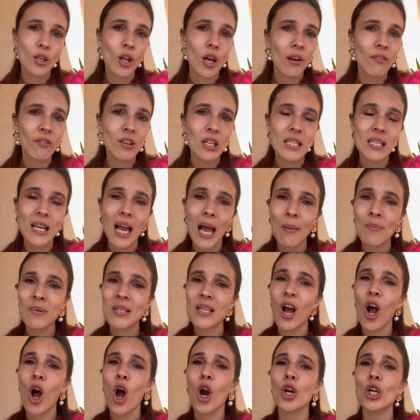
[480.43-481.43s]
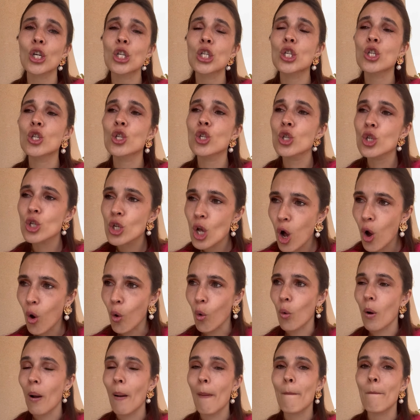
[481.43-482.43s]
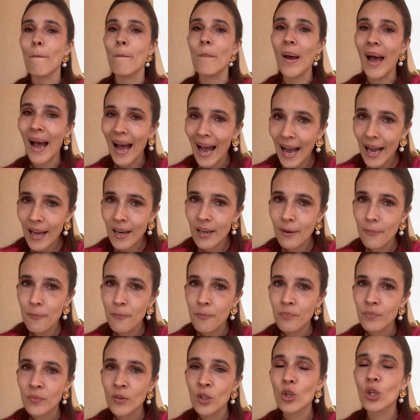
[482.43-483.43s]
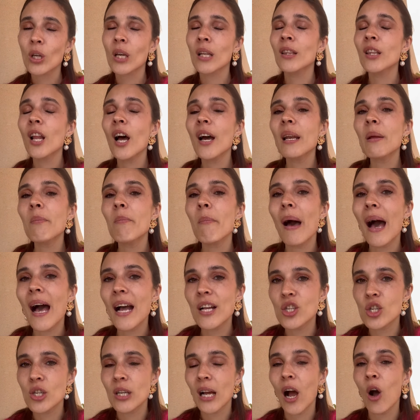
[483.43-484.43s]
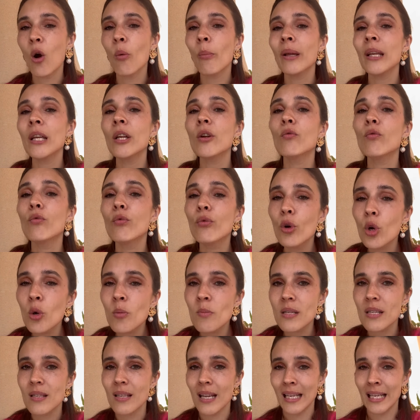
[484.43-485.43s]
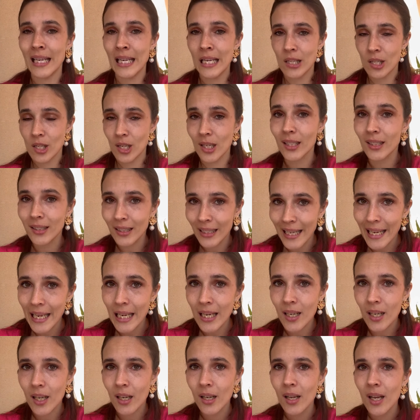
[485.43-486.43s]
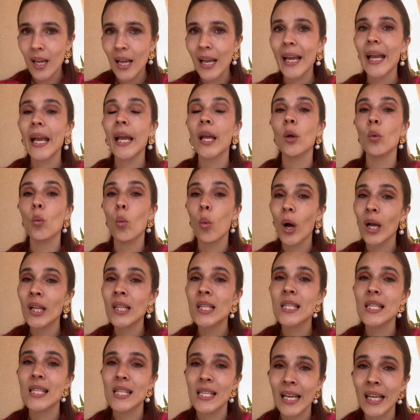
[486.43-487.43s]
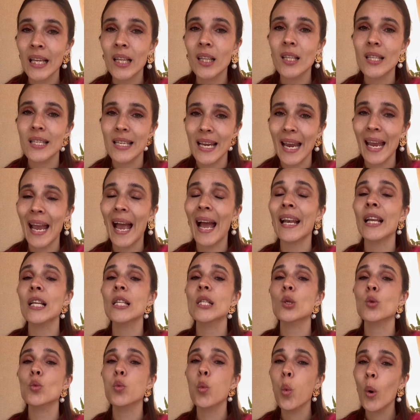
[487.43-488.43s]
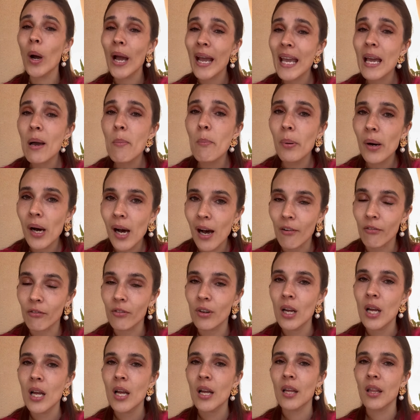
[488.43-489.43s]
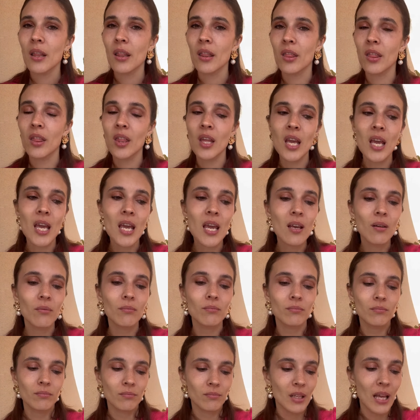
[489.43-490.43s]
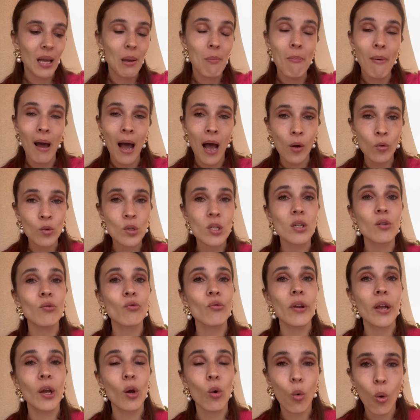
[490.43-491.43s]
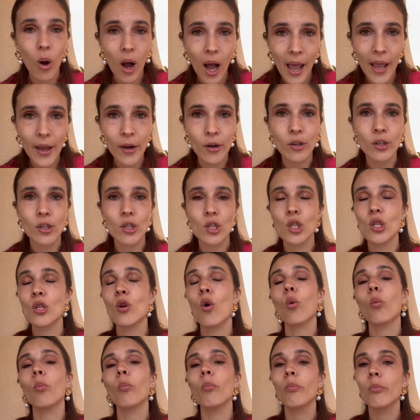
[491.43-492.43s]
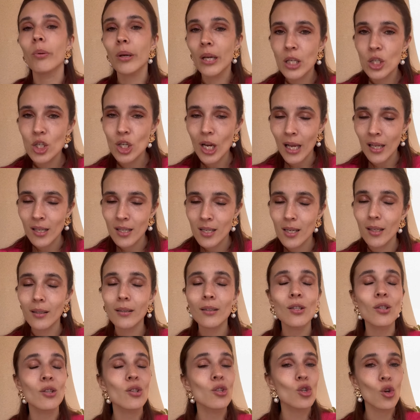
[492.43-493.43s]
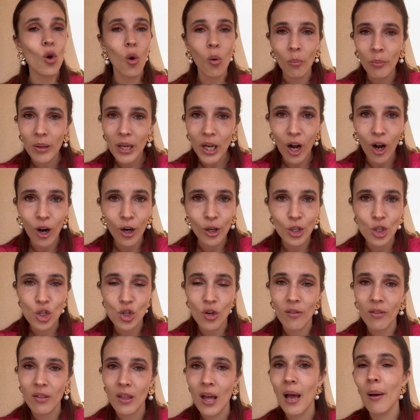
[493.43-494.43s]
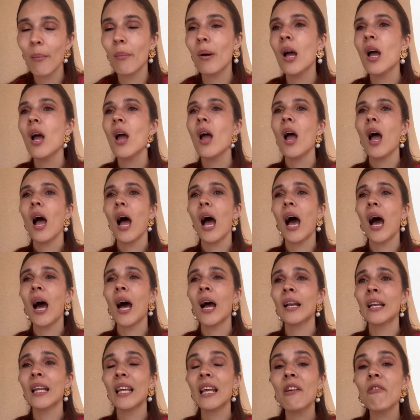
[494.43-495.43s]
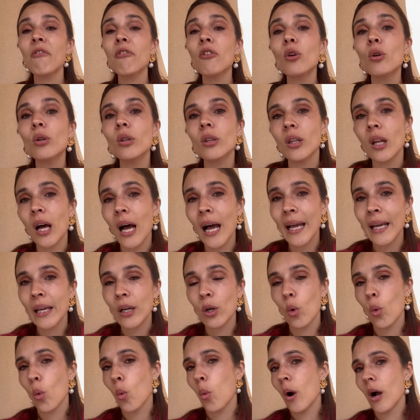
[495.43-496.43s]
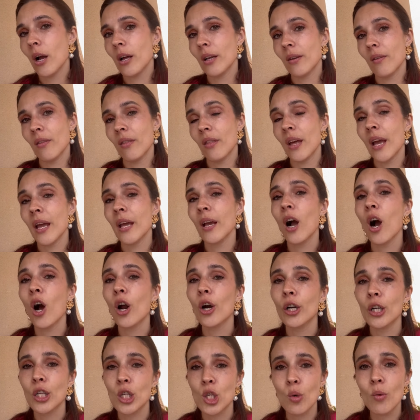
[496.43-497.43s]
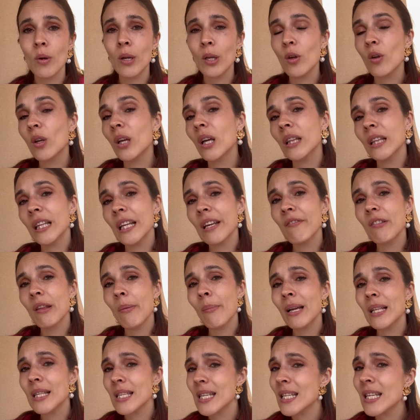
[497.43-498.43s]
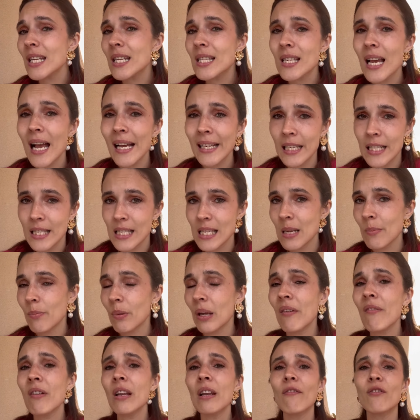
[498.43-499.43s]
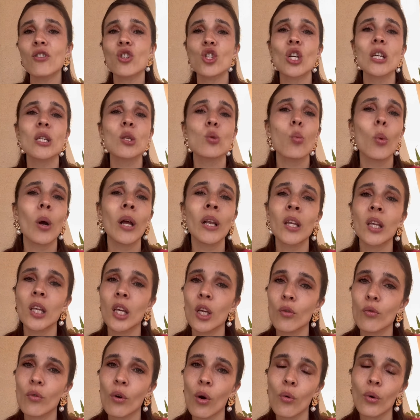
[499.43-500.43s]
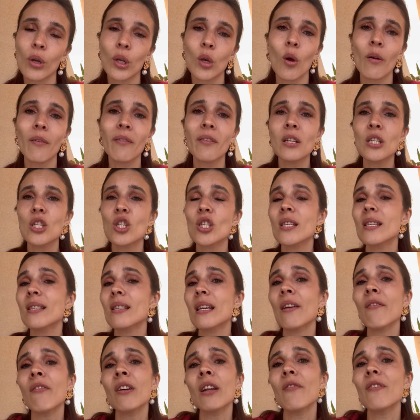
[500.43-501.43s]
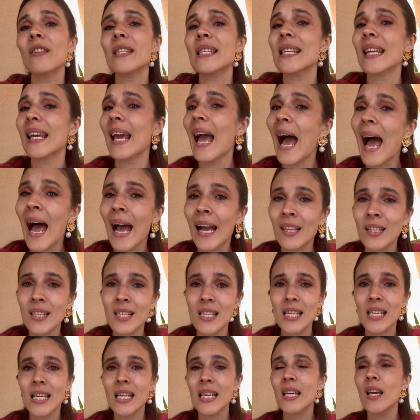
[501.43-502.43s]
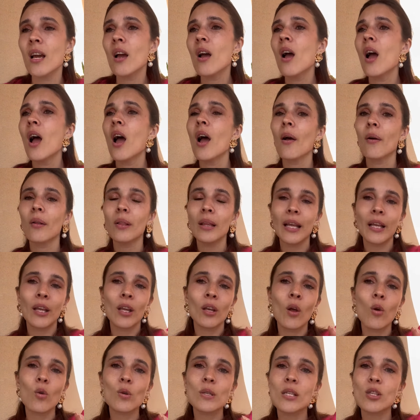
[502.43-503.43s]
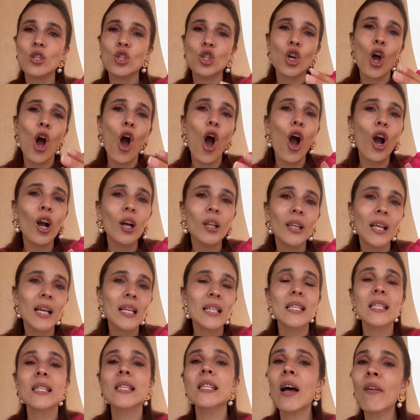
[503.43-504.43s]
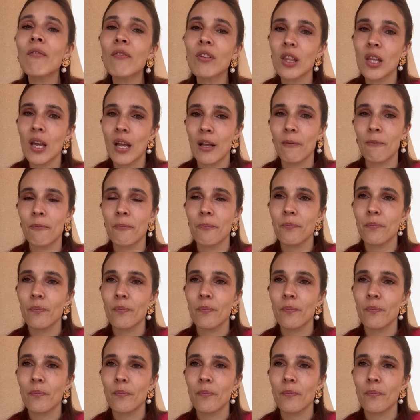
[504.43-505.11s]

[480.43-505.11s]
a lot of the times are so bad. You cannot imagine how many rooms they need to clean in one single day, and it's way above the amount required. So be gentle, don't be harsh on them. And if you like what they are doing, you can leave them a teeny tiny tip, even if it's just 1 euro, you know, even if it's candy, like, you know, chocolate, something